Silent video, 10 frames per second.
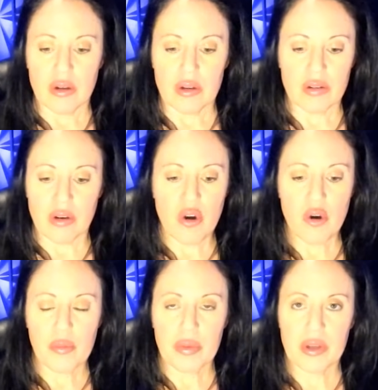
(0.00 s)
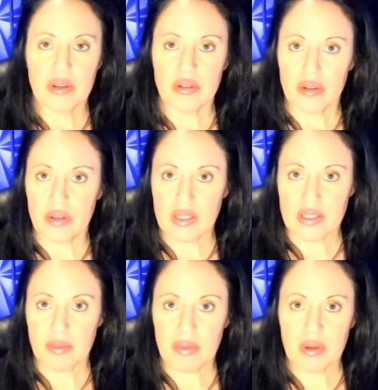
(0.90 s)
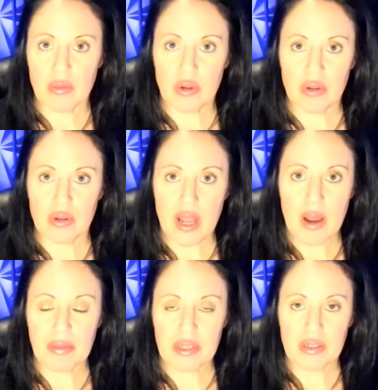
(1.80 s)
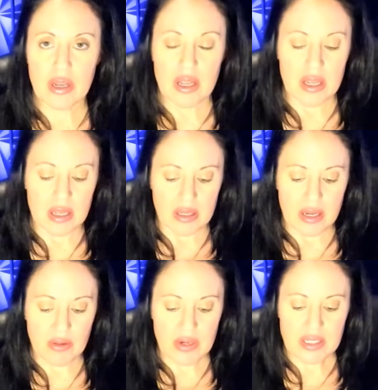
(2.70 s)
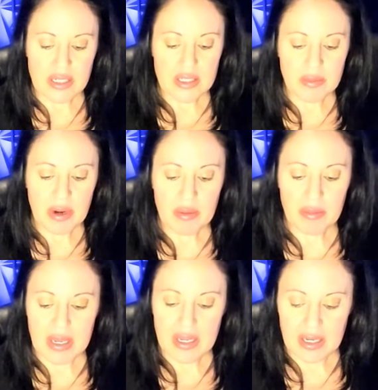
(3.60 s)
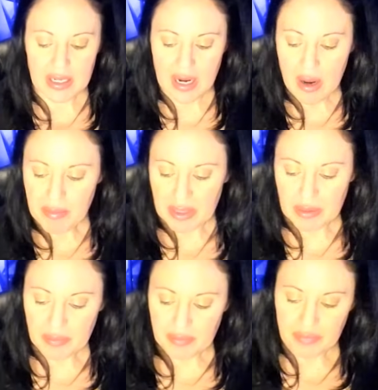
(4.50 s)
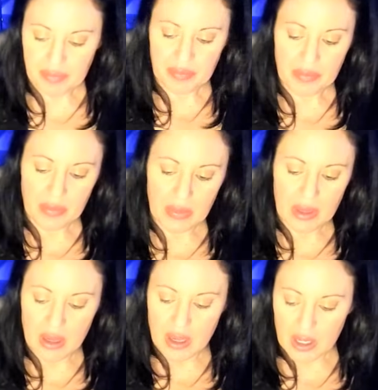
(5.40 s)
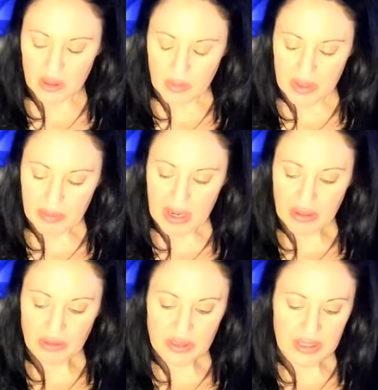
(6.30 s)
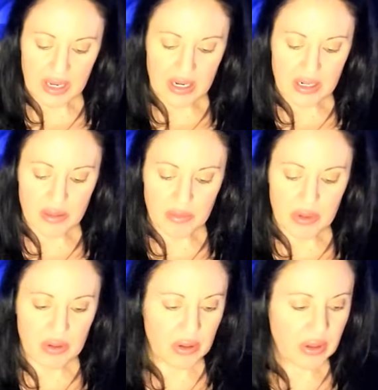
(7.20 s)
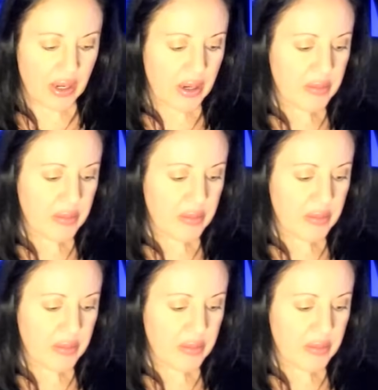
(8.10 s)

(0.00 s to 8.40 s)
hope that something will happen. Aries is about making it happen. Queen of Pentacles again and the moon. Okay.